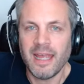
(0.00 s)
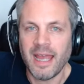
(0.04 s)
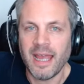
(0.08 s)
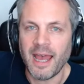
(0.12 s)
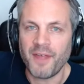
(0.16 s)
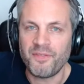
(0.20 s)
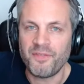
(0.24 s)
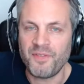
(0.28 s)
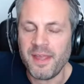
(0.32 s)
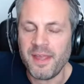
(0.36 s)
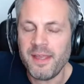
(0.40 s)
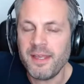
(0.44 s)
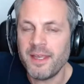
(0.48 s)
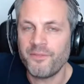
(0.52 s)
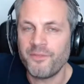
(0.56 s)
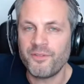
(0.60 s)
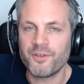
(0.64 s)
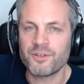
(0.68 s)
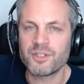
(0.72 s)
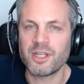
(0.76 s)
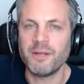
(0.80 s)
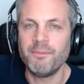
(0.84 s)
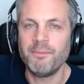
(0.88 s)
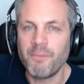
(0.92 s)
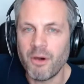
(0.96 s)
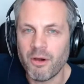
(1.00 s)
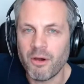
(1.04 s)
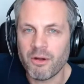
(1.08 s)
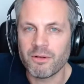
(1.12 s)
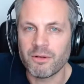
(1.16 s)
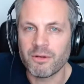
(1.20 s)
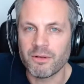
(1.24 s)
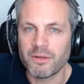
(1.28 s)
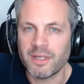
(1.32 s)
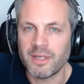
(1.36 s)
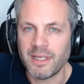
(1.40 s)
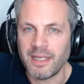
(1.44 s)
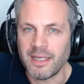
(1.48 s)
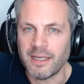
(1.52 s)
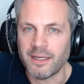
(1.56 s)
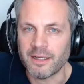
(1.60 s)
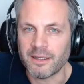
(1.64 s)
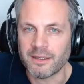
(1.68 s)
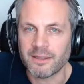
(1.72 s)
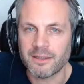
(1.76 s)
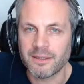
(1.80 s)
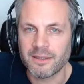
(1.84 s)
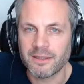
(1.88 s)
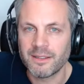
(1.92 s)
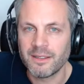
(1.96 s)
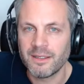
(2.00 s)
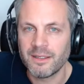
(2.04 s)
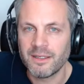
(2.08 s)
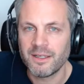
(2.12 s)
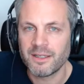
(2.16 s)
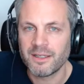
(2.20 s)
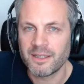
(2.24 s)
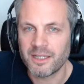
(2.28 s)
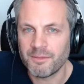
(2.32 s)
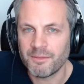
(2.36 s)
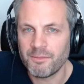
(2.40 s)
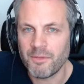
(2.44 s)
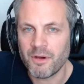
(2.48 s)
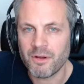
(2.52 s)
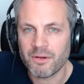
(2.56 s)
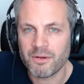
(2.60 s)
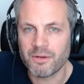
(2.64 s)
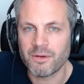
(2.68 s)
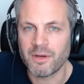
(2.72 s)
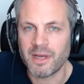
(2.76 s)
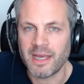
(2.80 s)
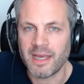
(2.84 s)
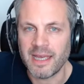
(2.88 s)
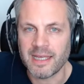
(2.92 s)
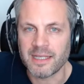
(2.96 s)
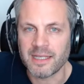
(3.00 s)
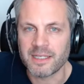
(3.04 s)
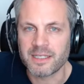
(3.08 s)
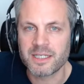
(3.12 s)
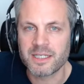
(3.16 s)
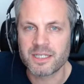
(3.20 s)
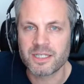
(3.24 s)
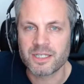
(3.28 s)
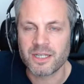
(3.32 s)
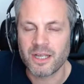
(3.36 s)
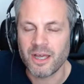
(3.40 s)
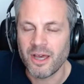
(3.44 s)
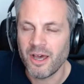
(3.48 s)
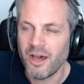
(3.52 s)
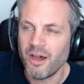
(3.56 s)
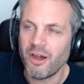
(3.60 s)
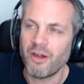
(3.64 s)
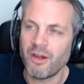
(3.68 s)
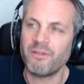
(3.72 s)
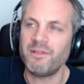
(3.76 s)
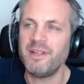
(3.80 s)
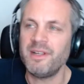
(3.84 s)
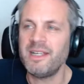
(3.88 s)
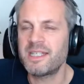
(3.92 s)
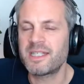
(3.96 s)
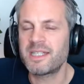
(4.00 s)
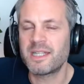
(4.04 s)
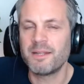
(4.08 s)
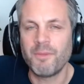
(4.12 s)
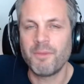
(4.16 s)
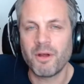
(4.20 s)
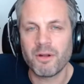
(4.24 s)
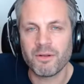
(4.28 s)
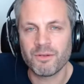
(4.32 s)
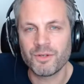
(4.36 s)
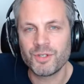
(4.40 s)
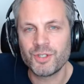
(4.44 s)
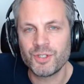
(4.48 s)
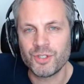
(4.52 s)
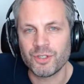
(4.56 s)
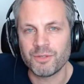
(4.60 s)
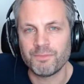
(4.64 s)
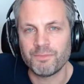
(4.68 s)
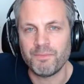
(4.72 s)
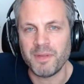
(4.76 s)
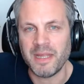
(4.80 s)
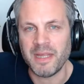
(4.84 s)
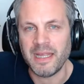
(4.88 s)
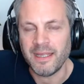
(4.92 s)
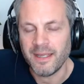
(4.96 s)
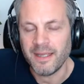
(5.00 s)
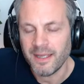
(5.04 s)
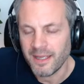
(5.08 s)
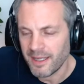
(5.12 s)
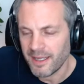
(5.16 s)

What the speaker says: I think if there's a moral here, the moral is, or at least the moral should be,